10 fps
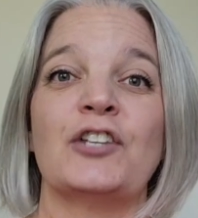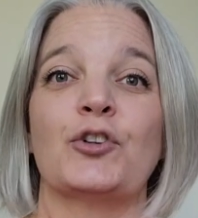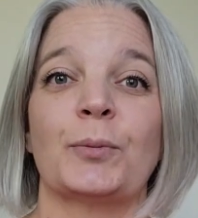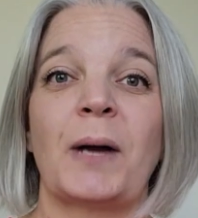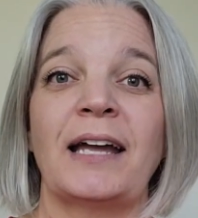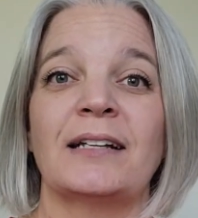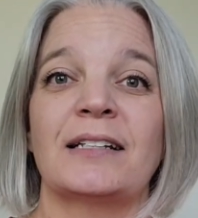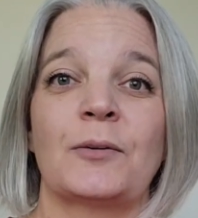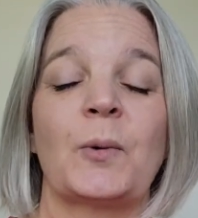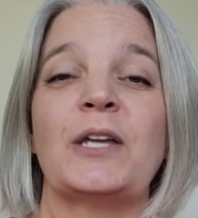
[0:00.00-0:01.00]
in your
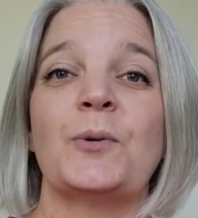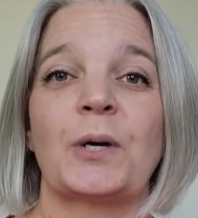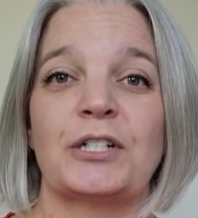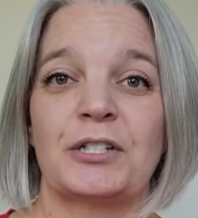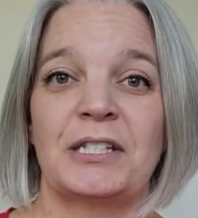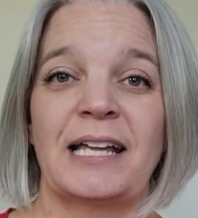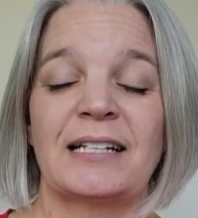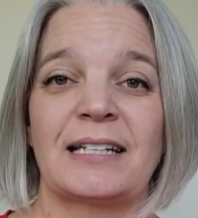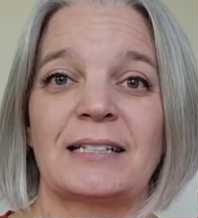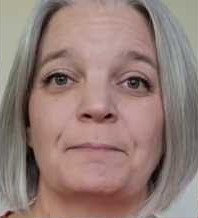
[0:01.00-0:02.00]
mind, the way you understand
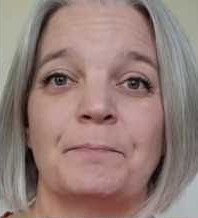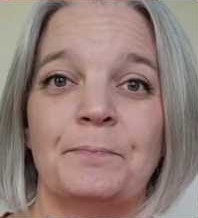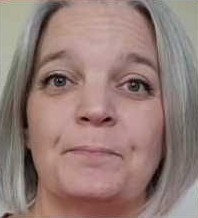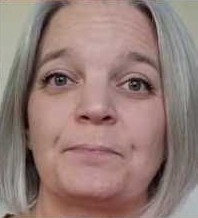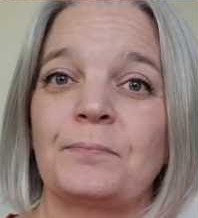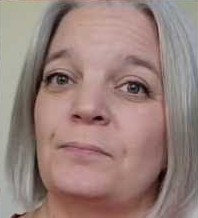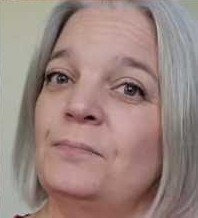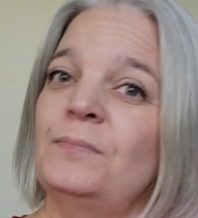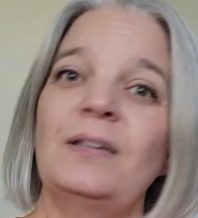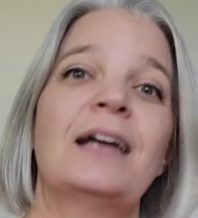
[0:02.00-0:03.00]
it.
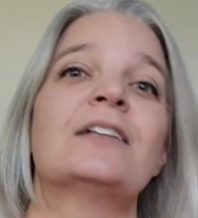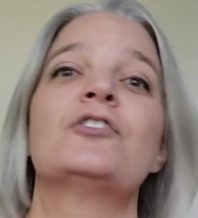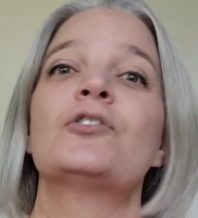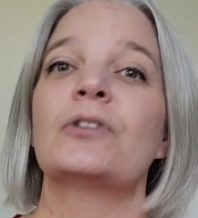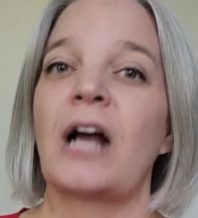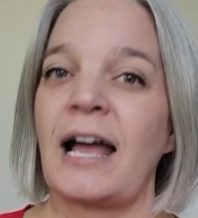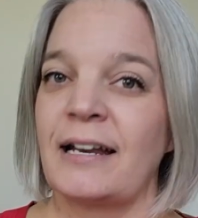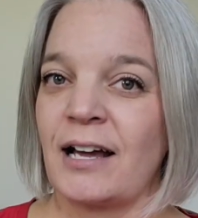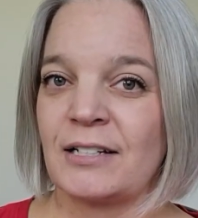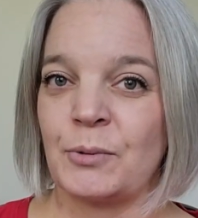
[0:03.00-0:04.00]
And try
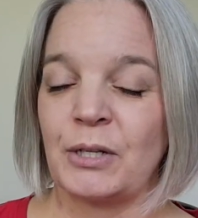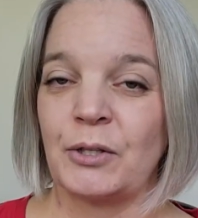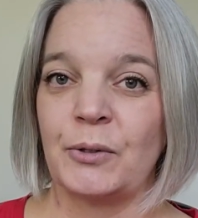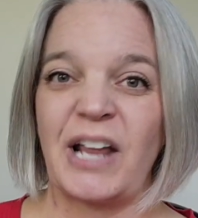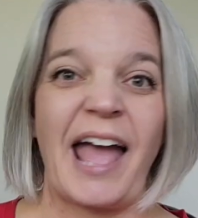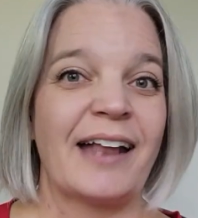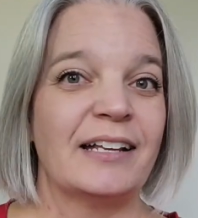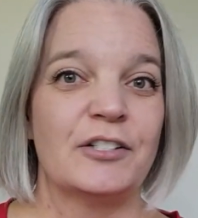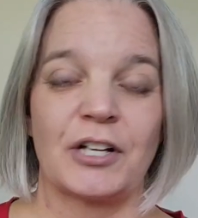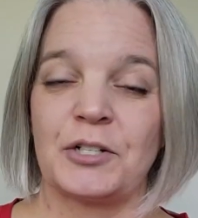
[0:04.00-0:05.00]
not to include
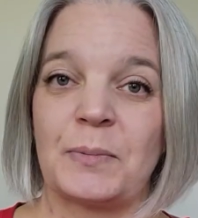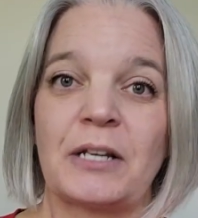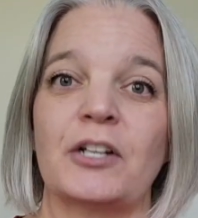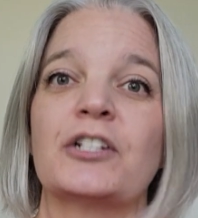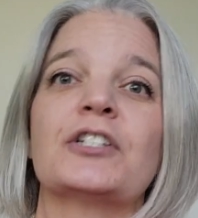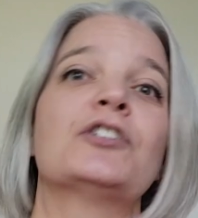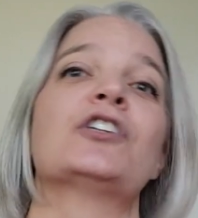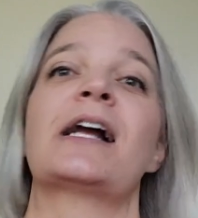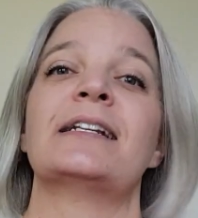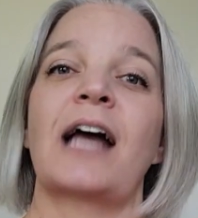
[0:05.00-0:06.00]
any judgment. You're just
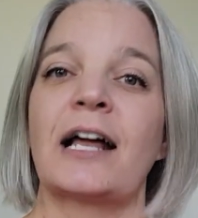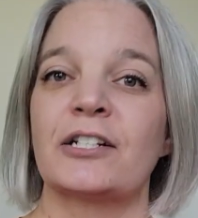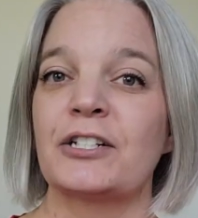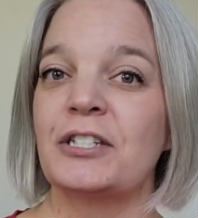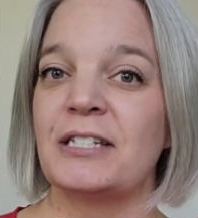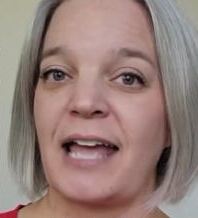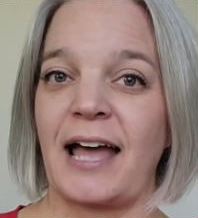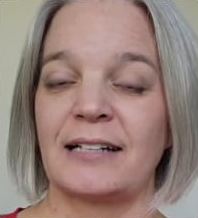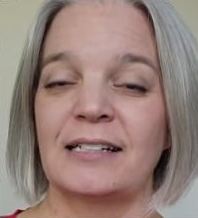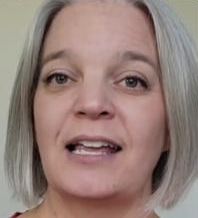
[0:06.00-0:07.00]
trying to
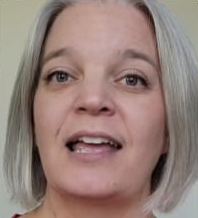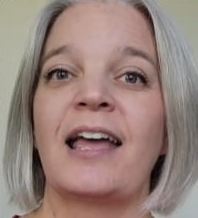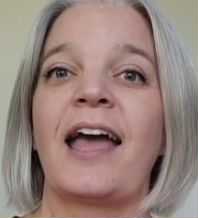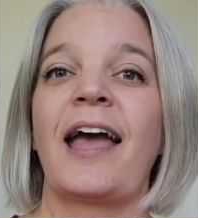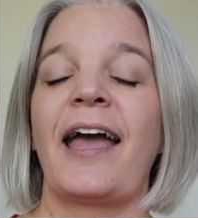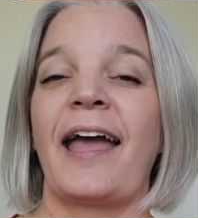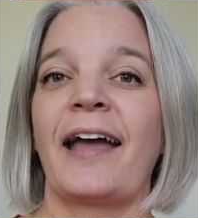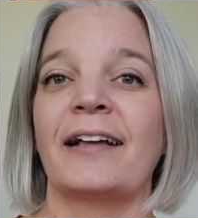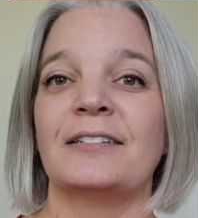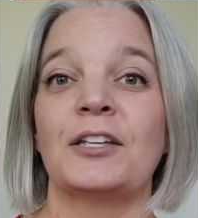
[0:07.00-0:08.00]
understand
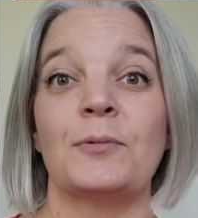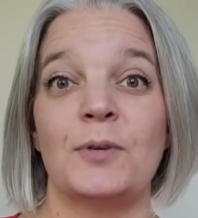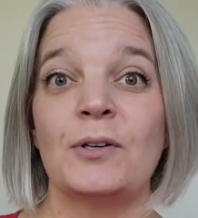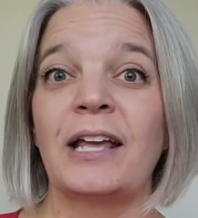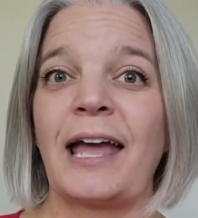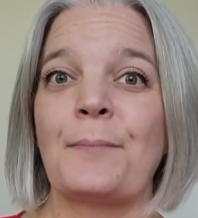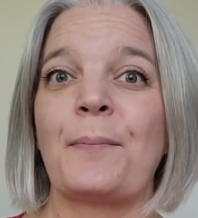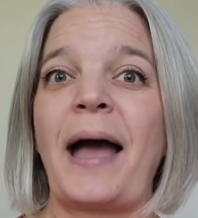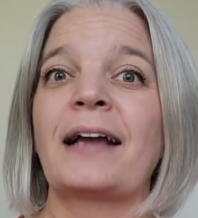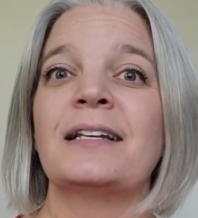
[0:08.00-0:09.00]
and communicate
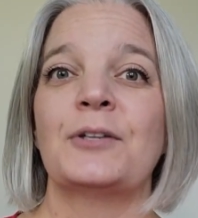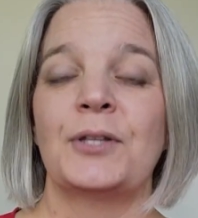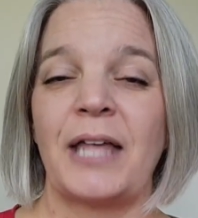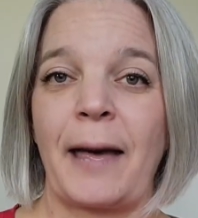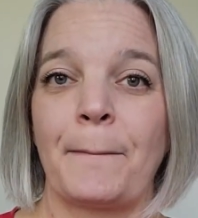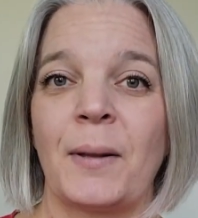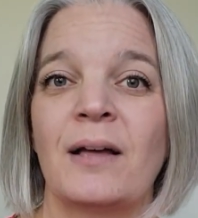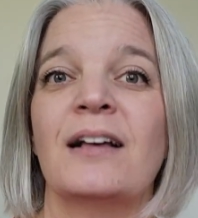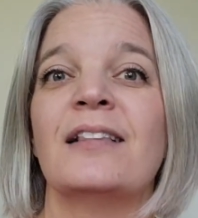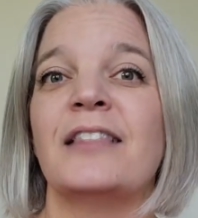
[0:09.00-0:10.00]
back to them
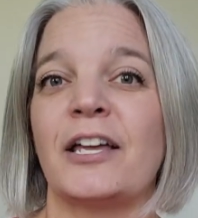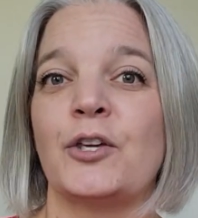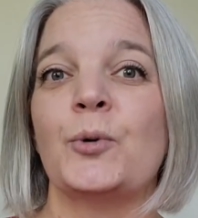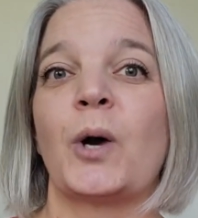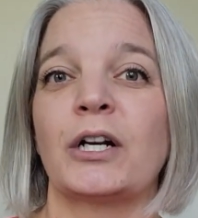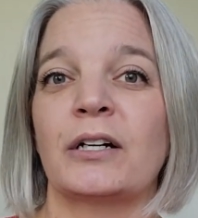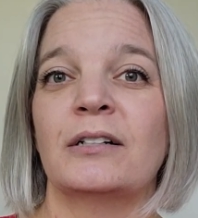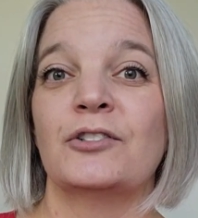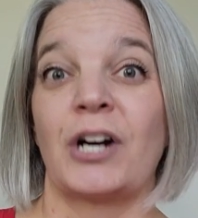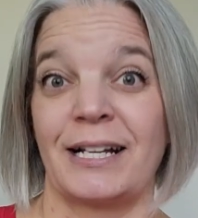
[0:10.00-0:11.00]
that you are
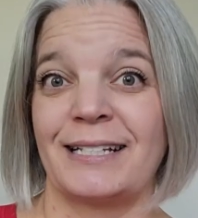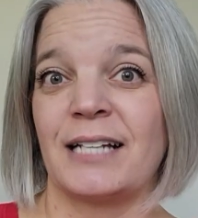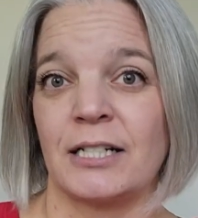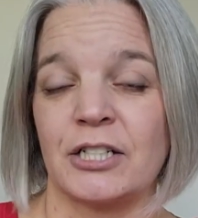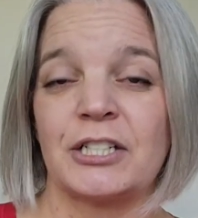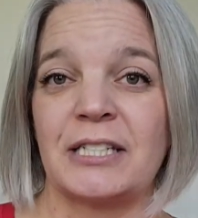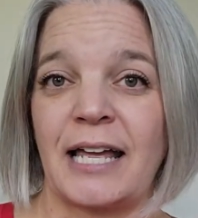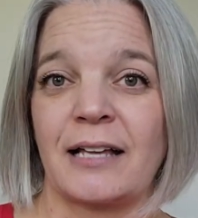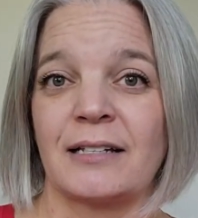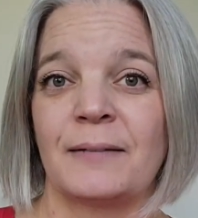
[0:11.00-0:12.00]
trying to
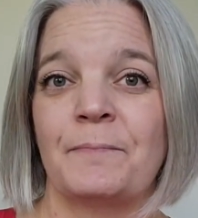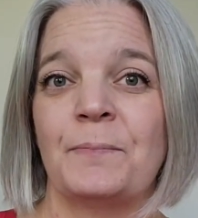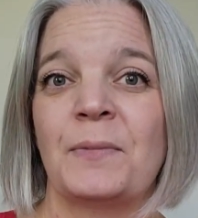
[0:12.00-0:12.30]
understand.